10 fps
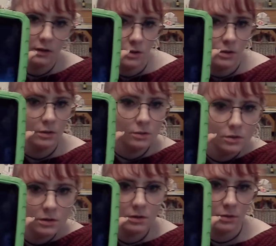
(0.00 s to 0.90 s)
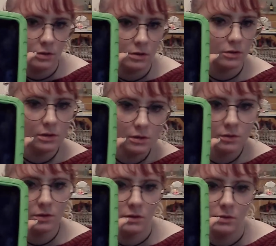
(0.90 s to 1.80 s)
Do do do do
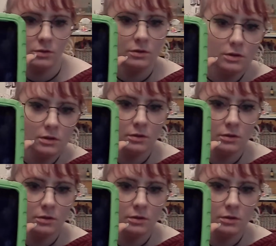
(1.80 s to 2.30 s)
do do do